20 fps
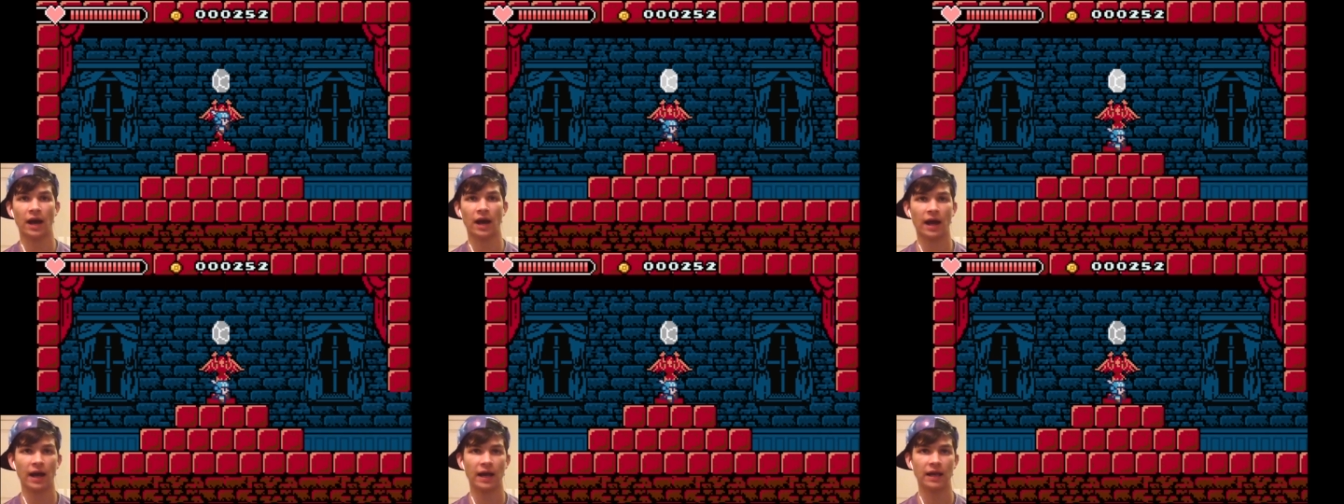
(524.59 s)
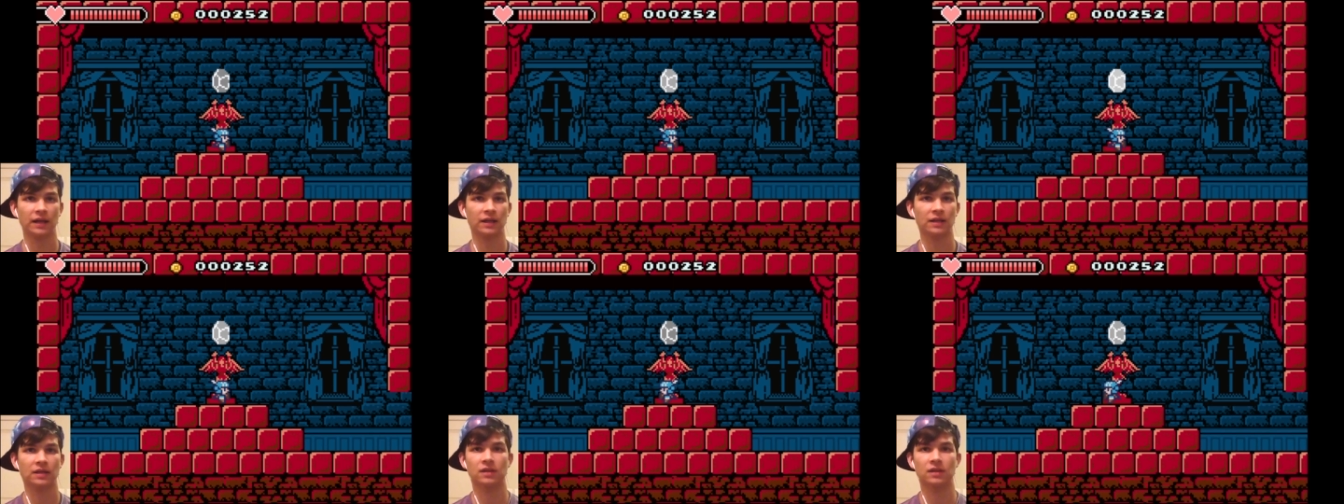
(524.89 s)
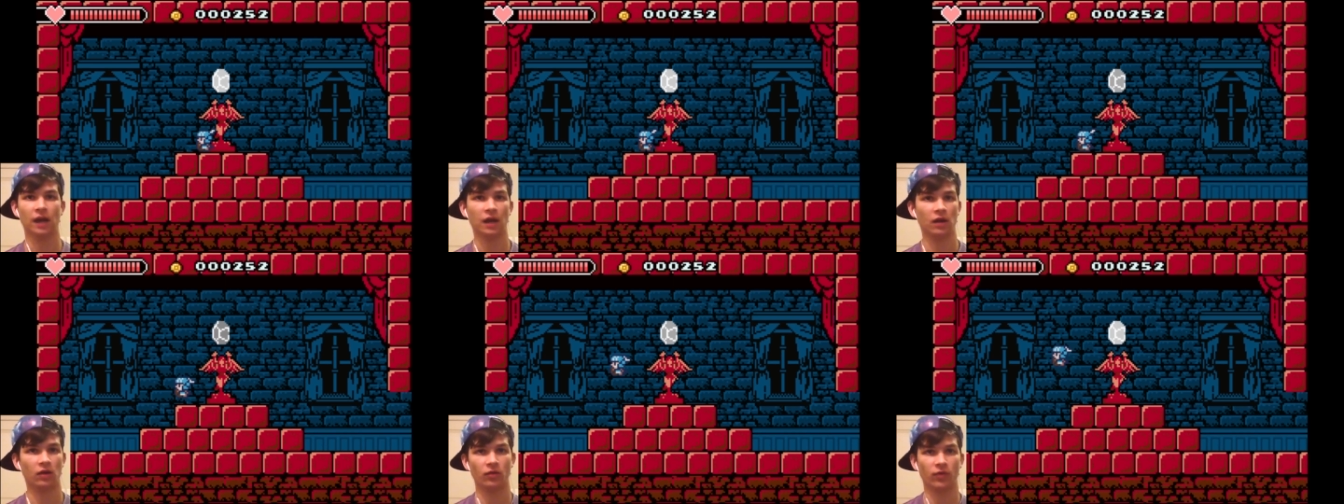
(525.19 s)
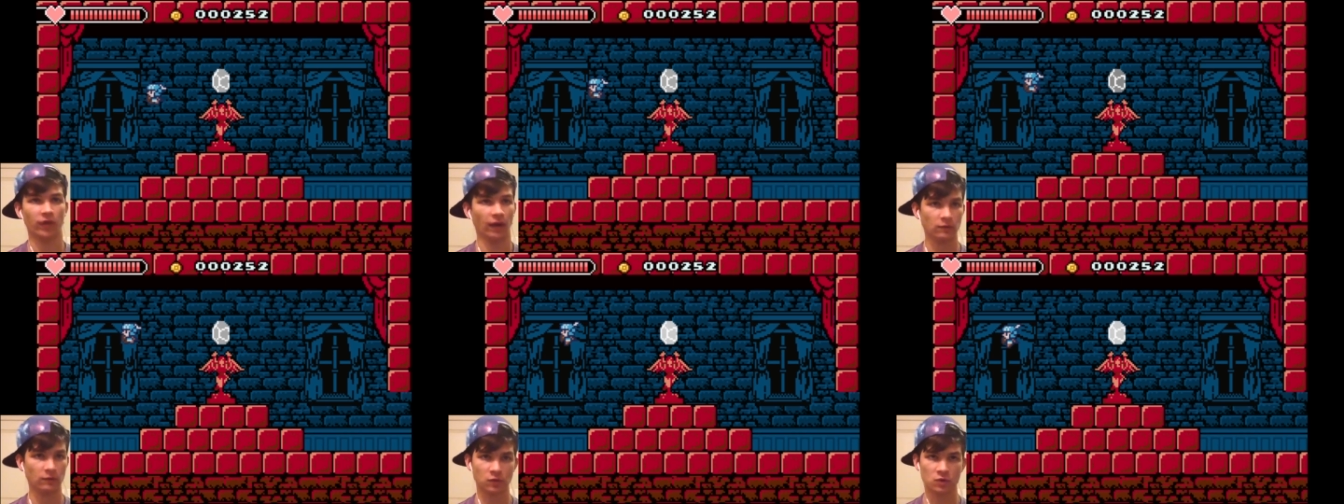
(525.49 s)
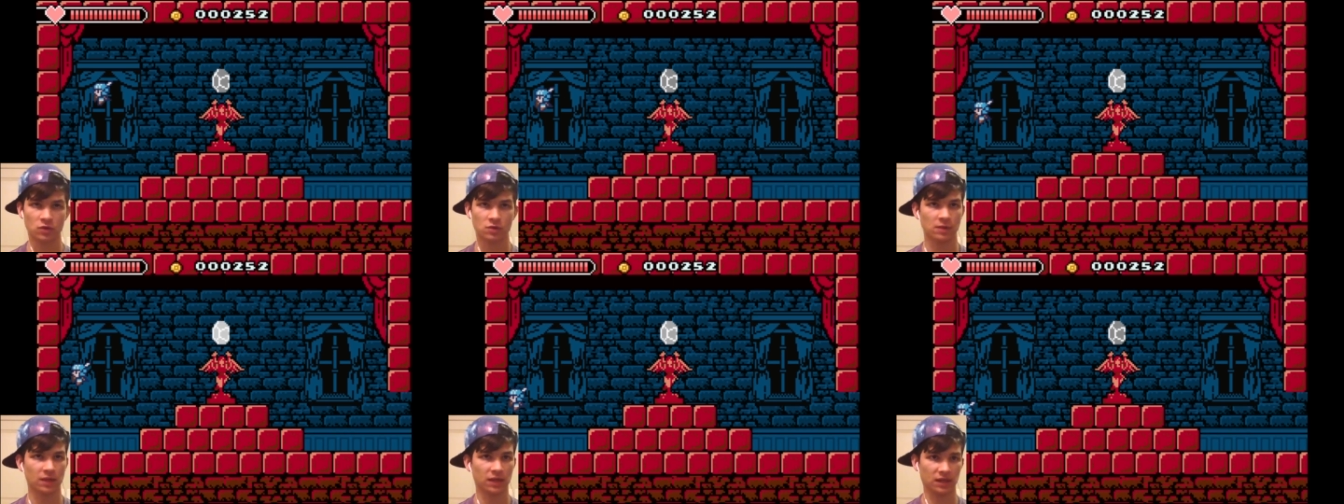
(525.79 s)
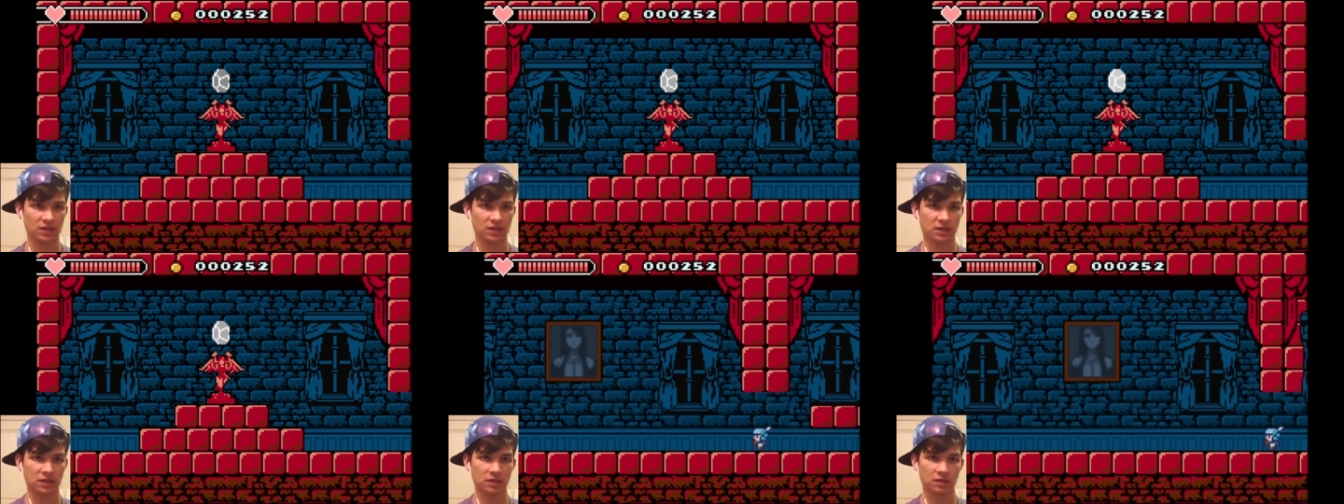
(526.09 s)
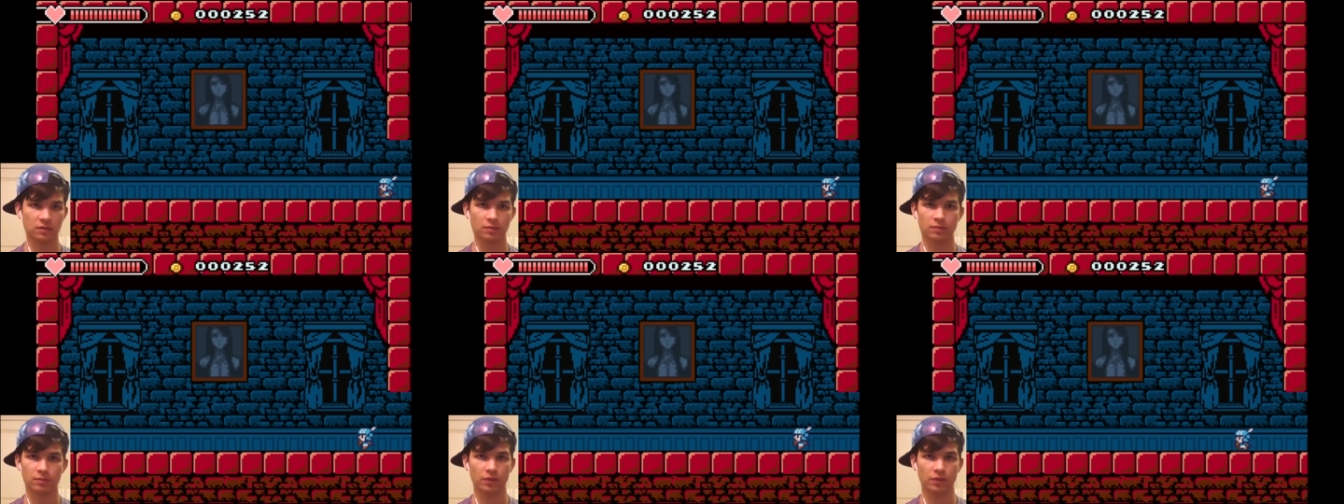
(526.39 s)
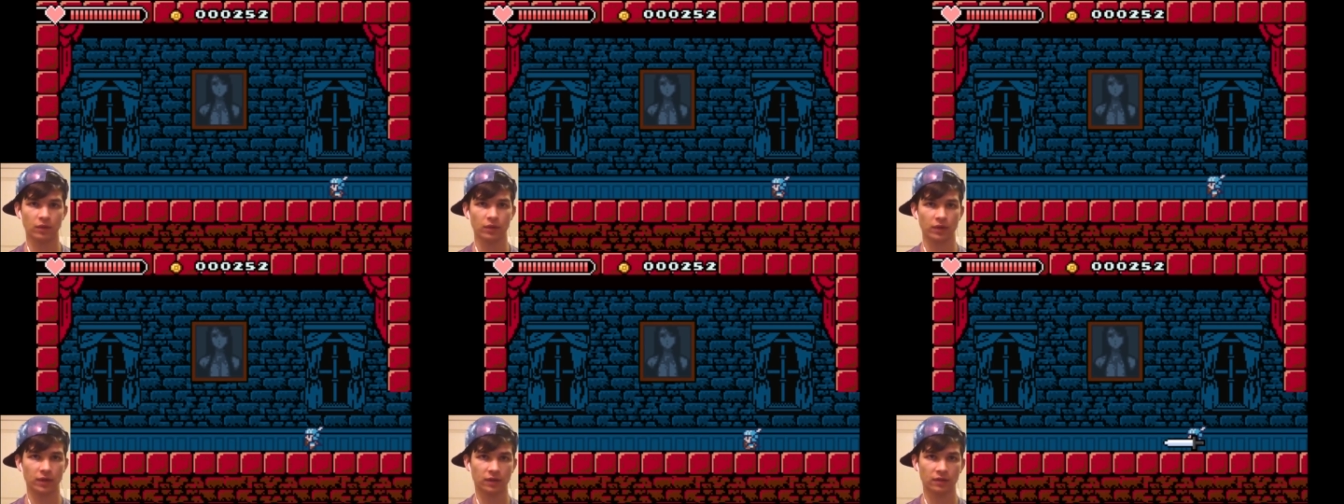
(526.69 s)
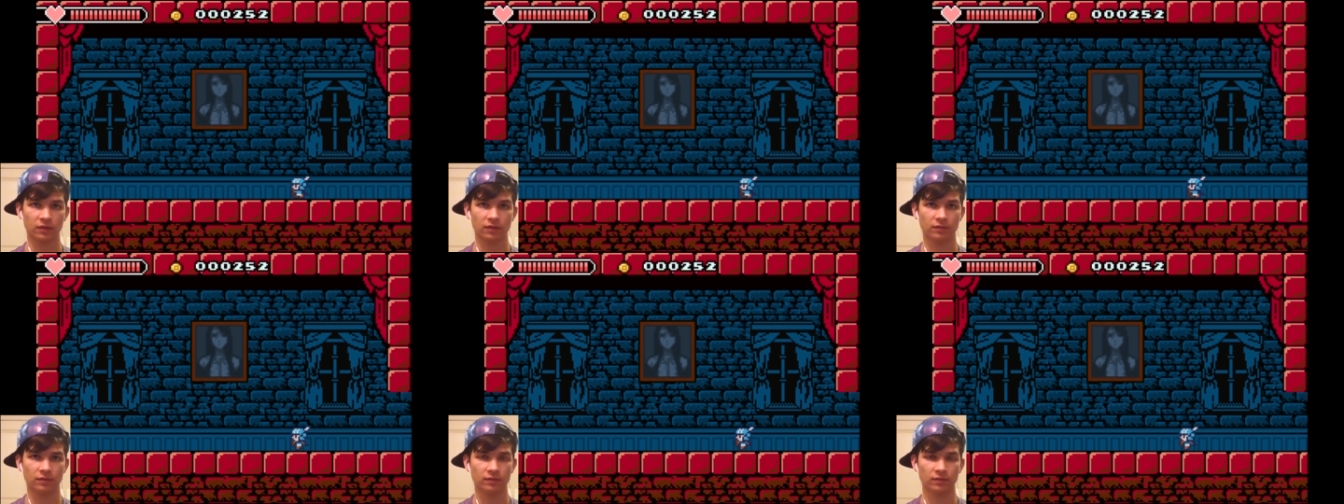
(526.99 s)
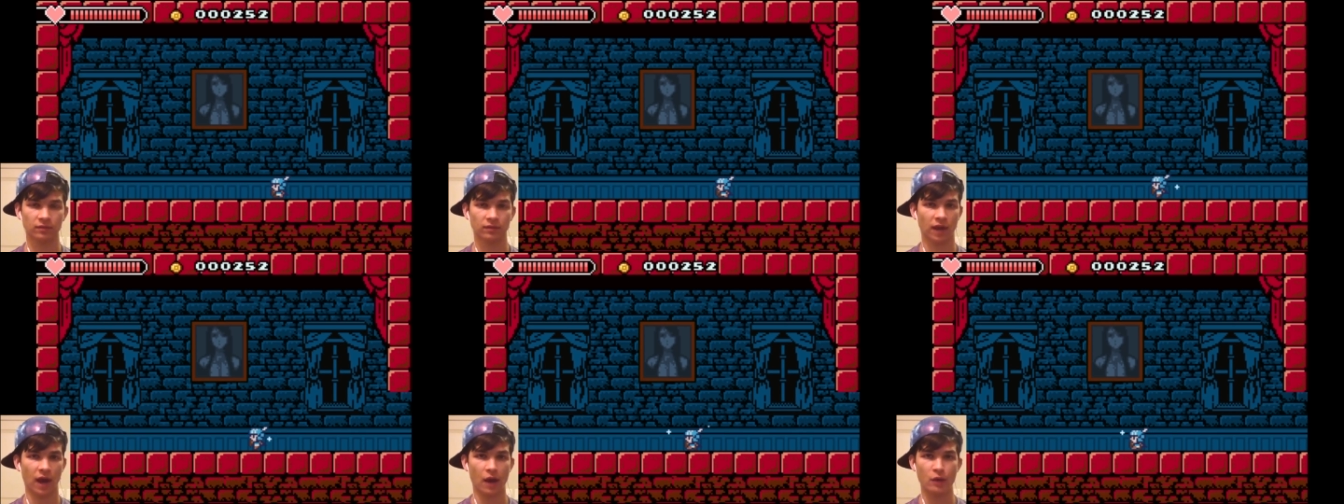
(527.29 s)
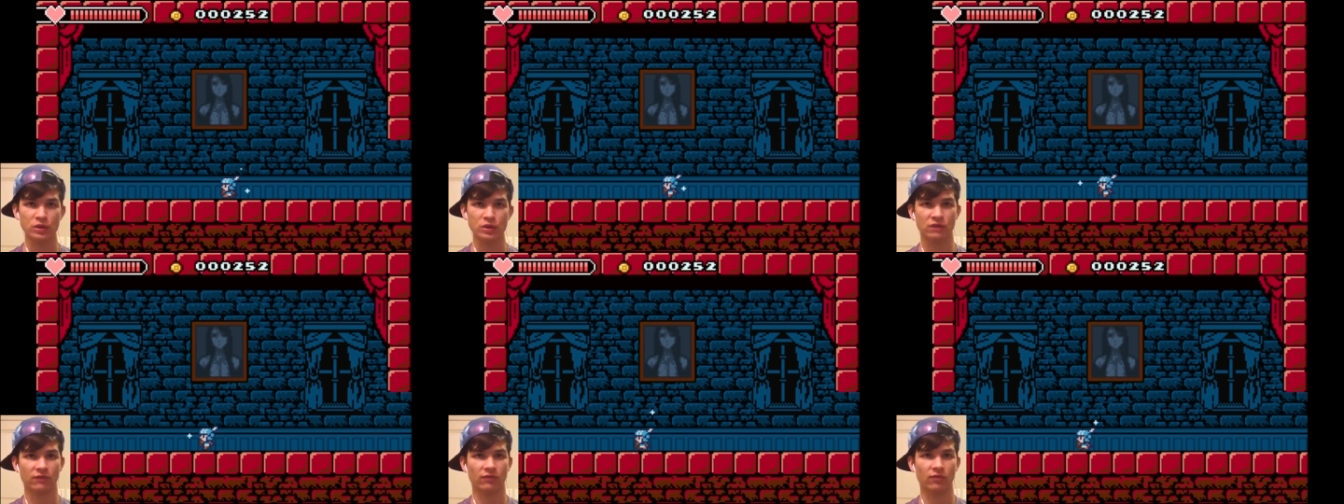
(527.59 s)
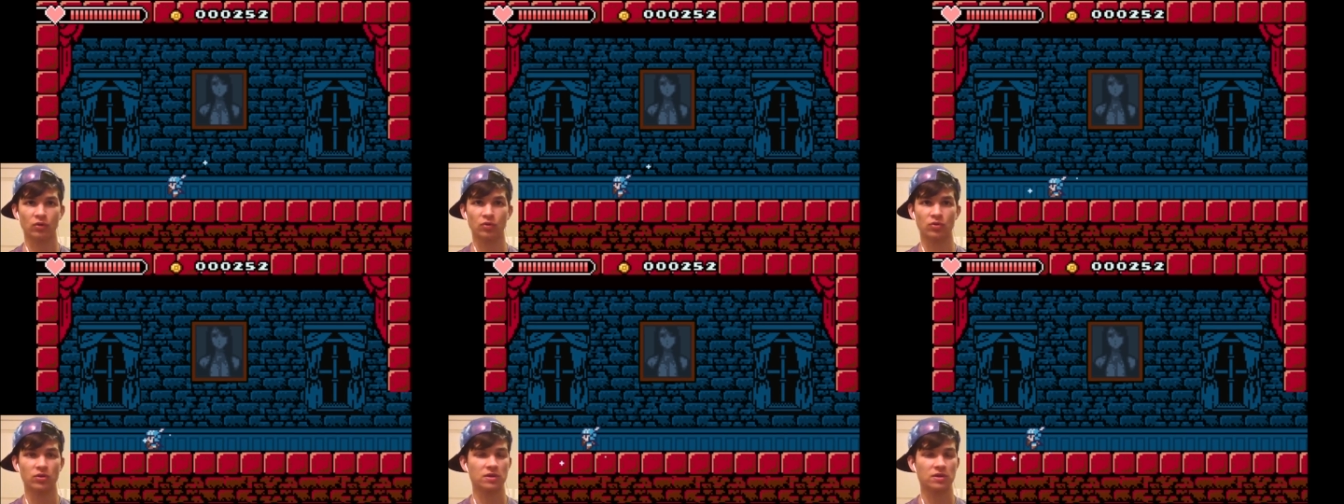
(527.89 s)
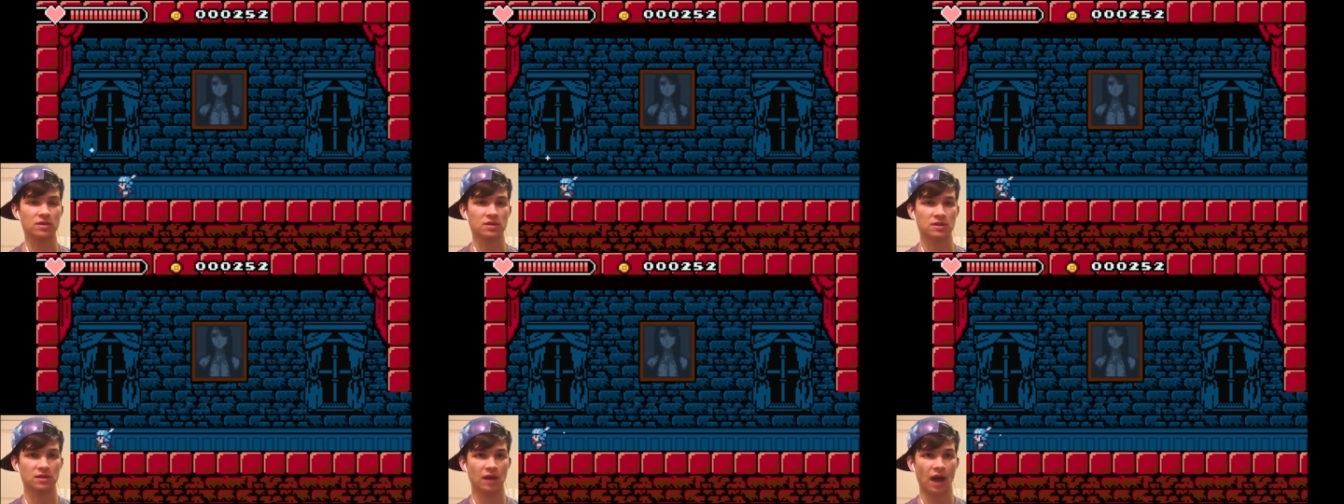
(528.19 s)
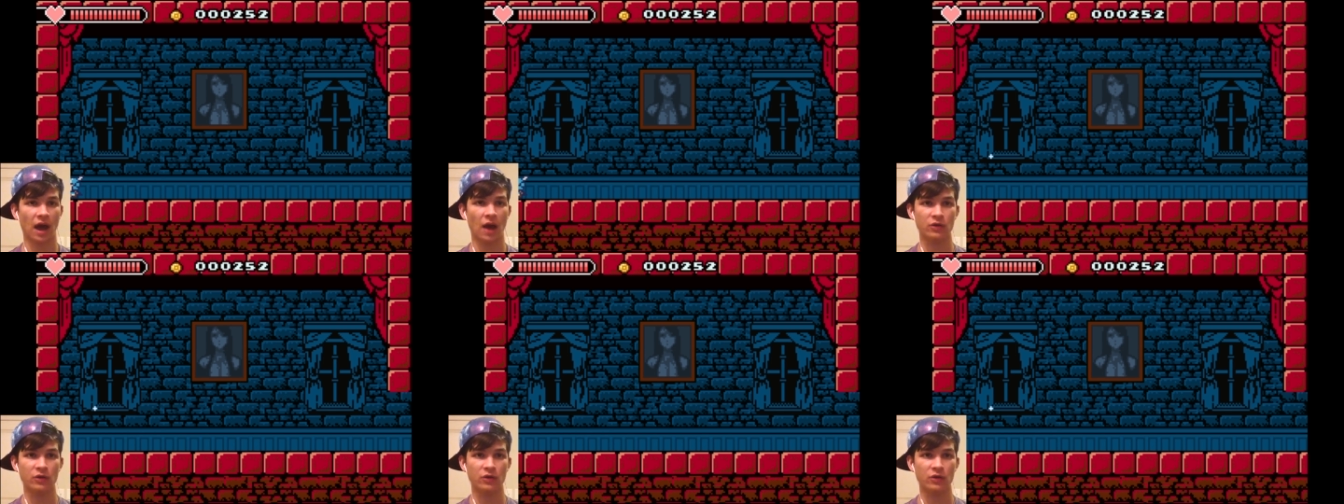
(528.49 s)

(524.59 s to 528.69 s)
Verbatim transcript: I I don't think I'm supposed to be in this building. The House of Ruth is a